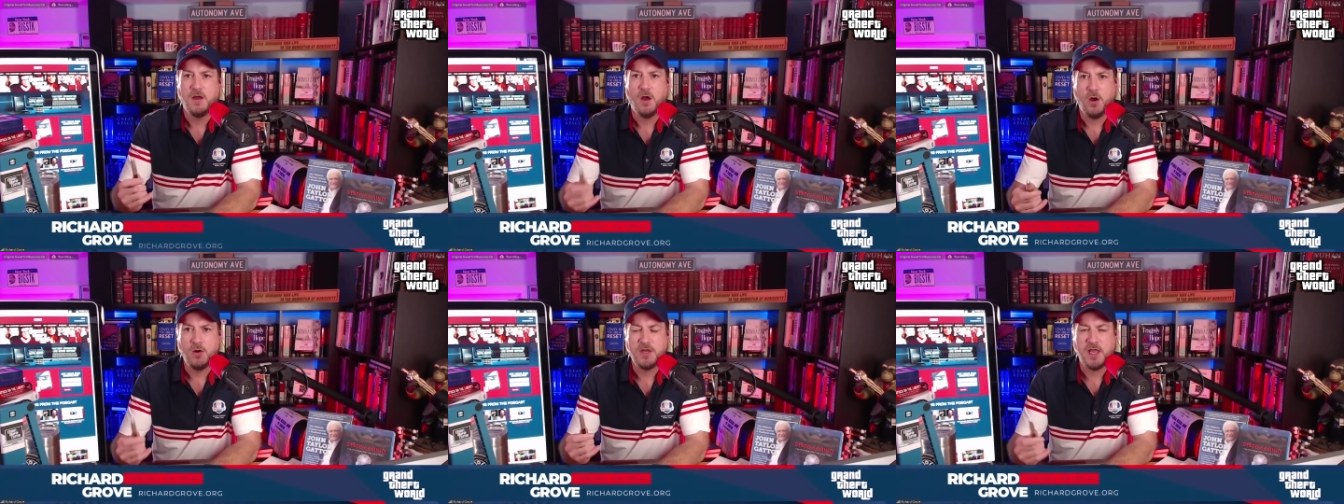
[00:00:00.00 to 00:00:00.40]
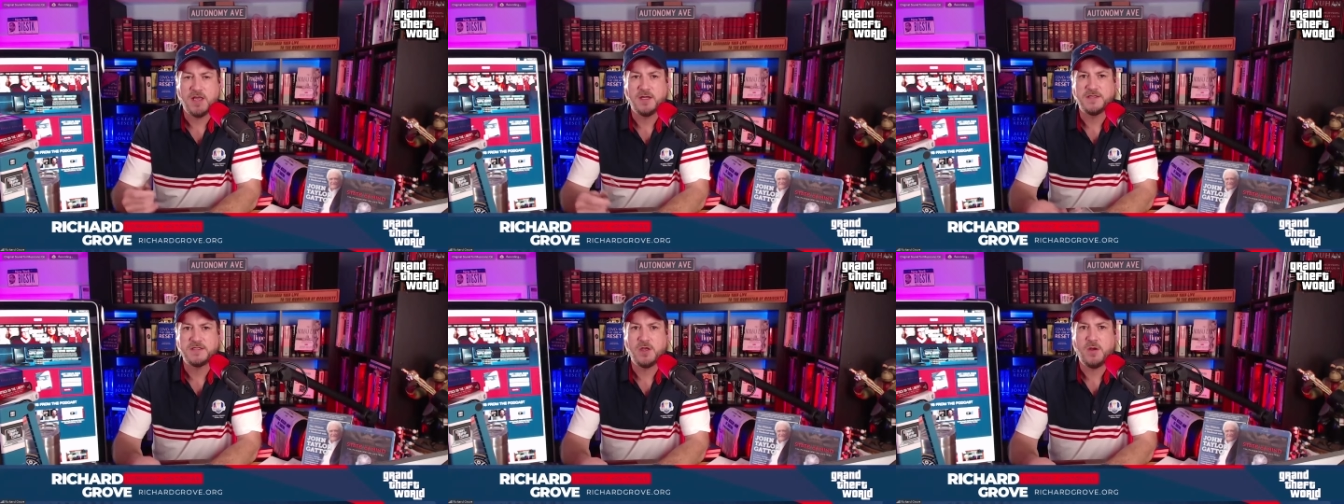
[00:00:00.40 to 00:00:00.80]
Okay,
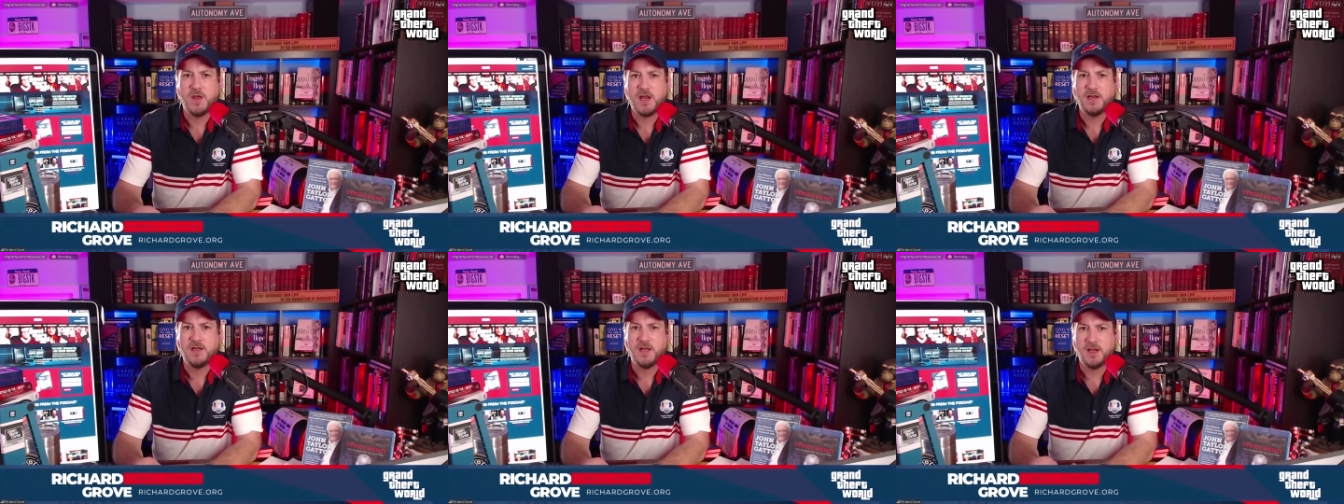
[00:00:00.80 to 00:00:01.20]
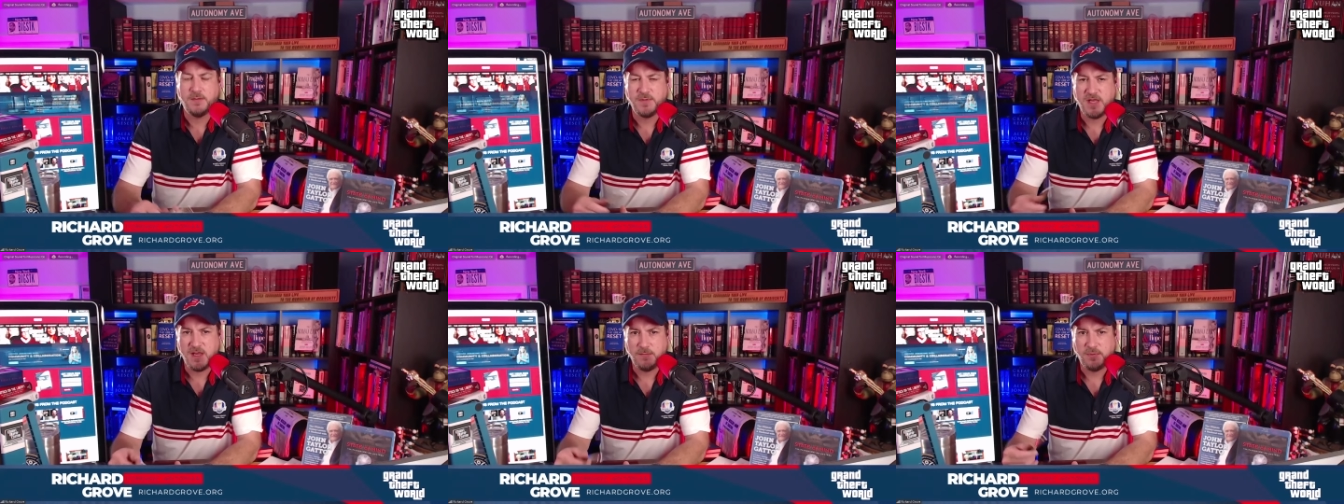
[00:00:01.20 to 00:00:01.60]
let's go ahead and let him
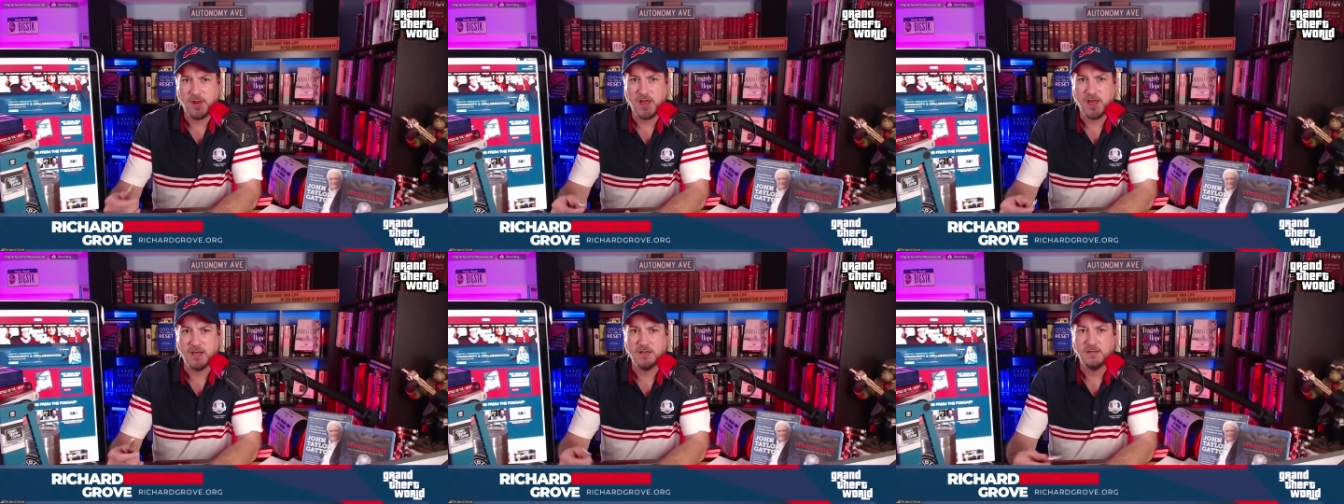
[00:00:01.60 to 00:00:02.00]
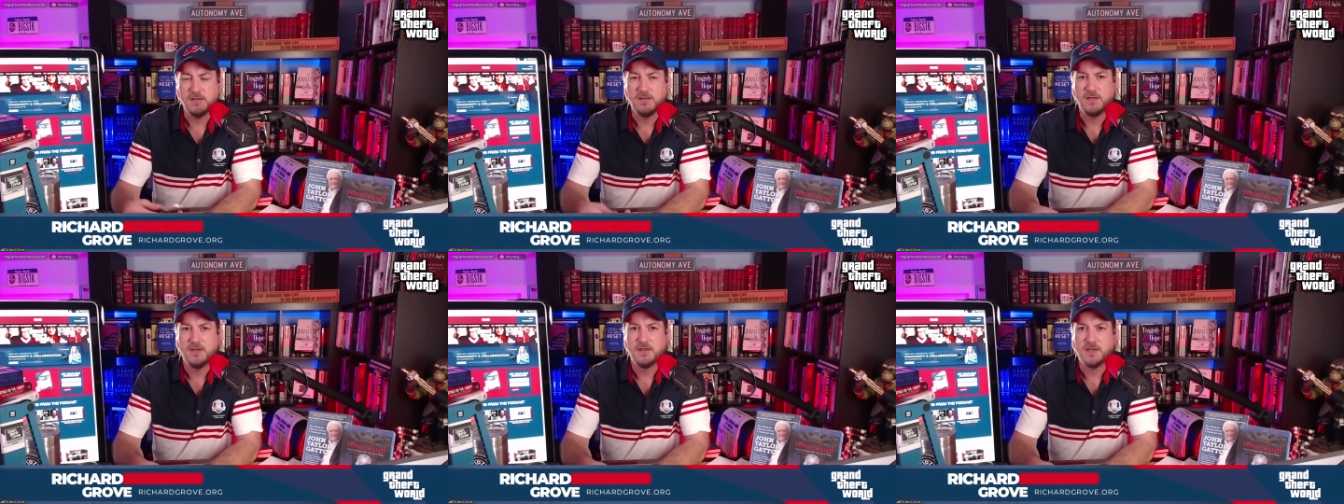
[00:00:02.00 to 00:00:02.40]
keep playing
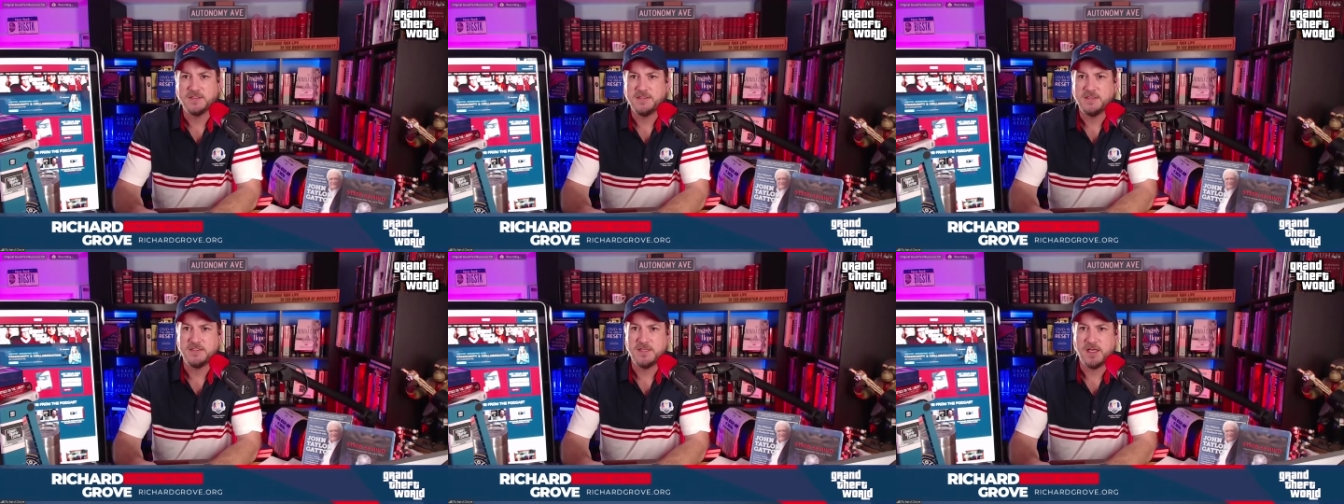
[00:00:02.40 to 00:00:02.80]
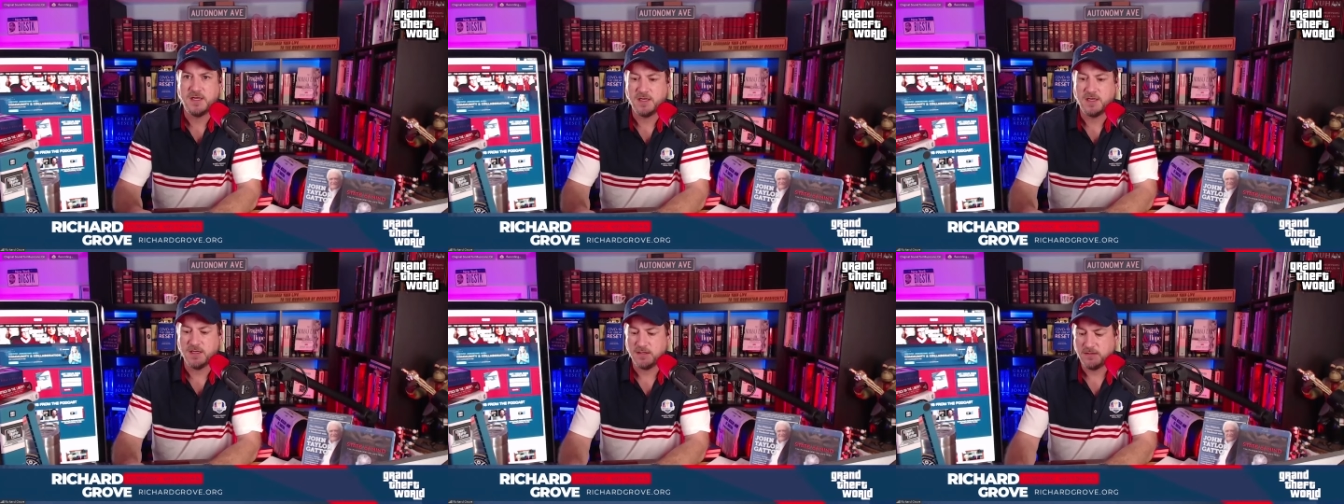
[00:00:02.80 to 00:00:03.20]
because he's
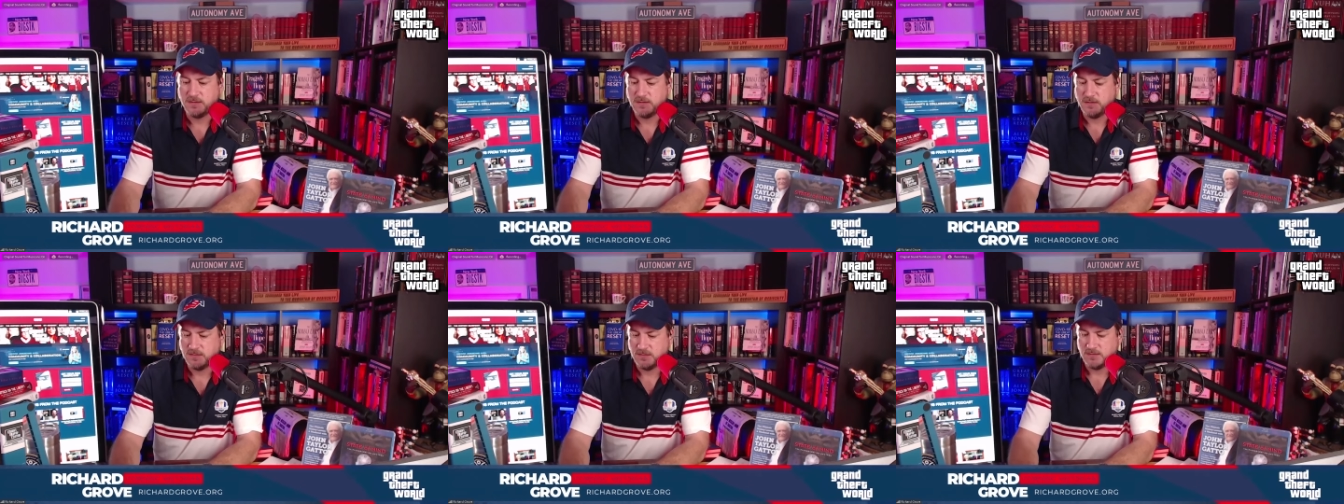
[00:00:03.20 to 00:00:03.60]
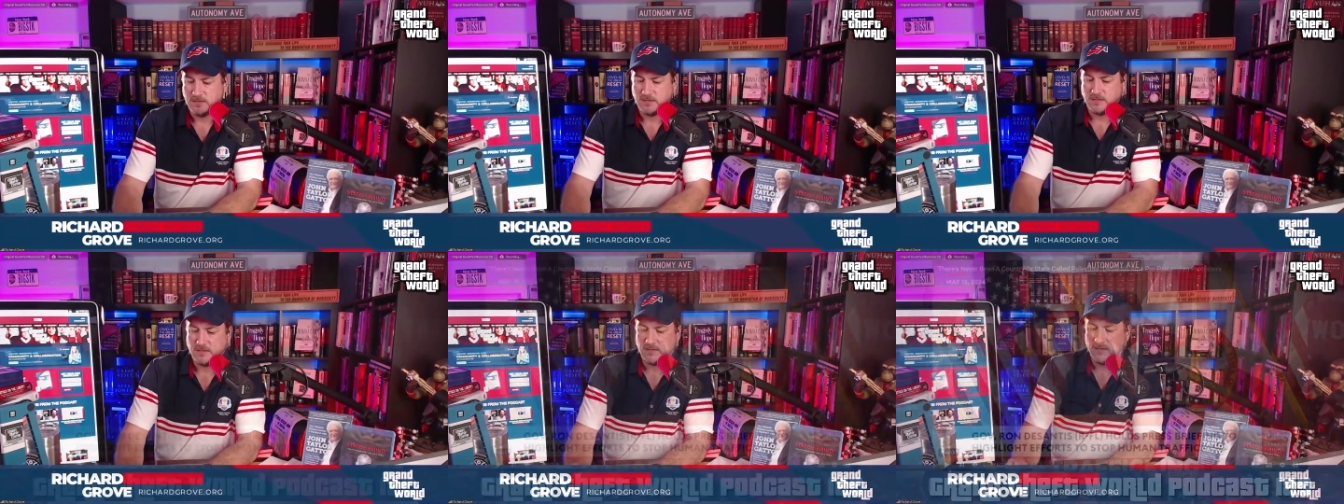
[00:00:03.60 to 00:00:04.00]
digging.
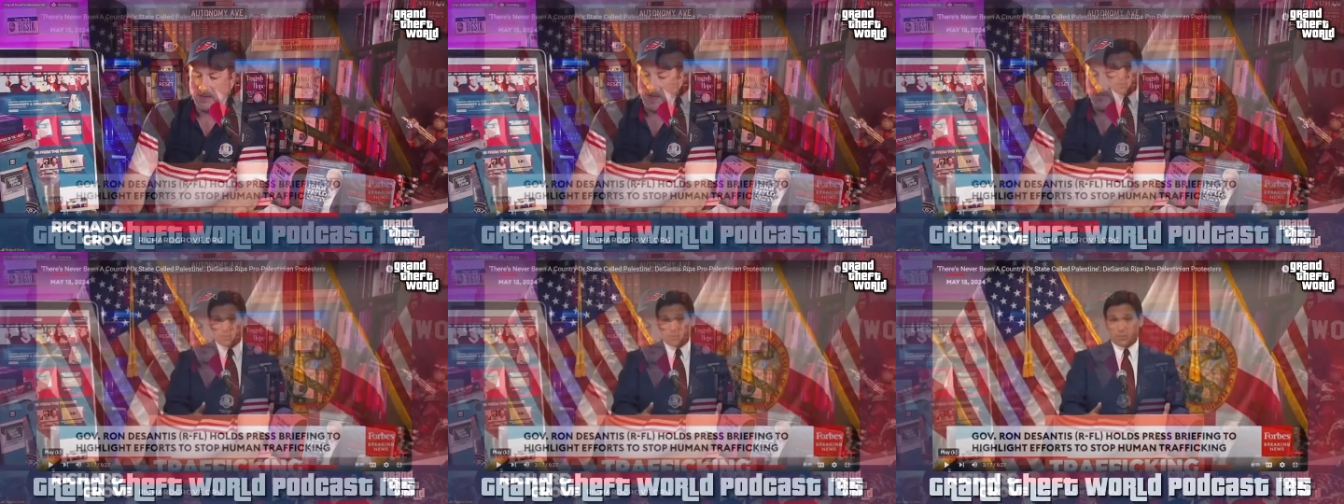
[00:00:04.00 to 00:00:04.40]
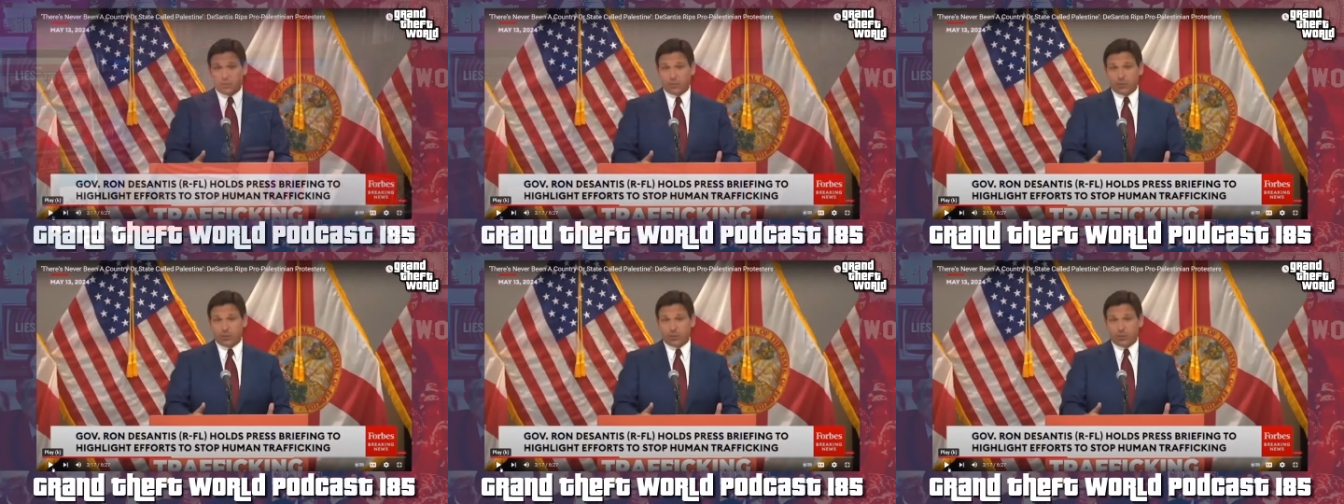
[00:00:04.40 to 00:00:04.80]
I'm digging
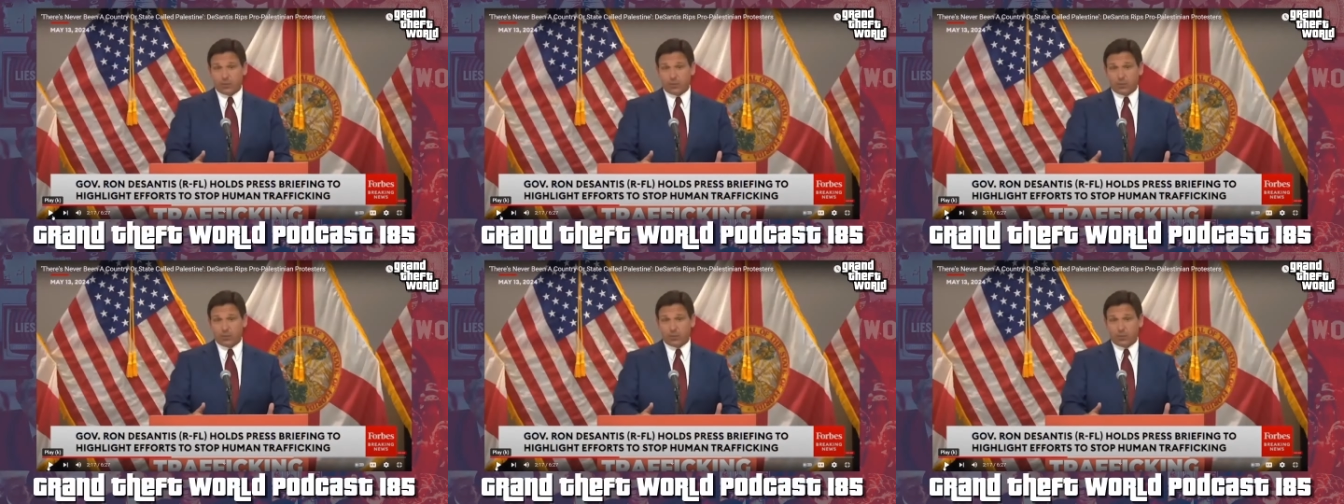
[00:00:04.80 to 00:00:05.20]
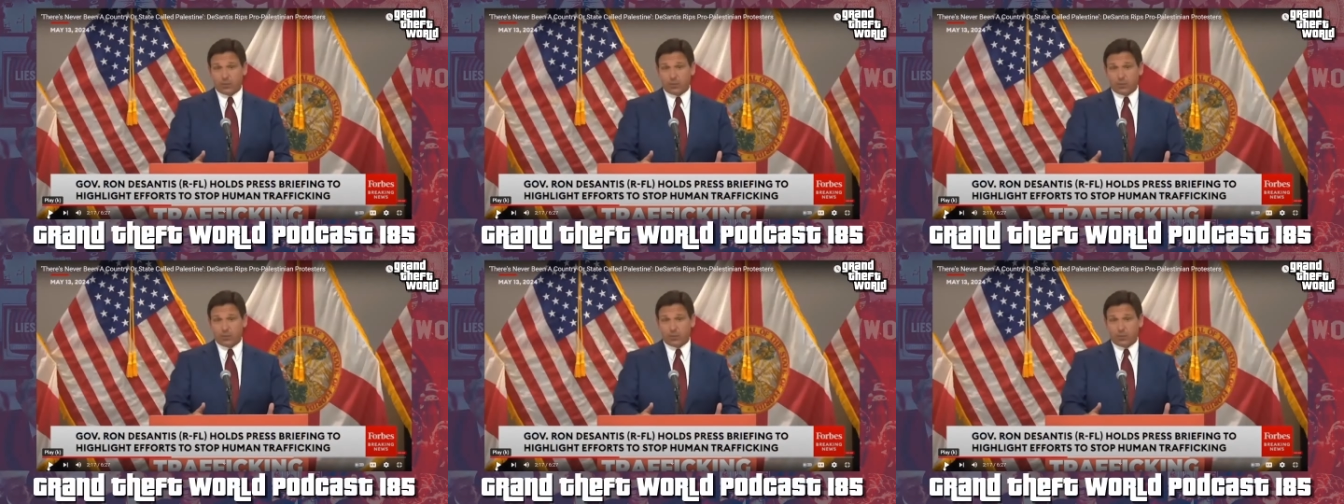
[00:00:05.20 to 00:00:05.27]
his speech.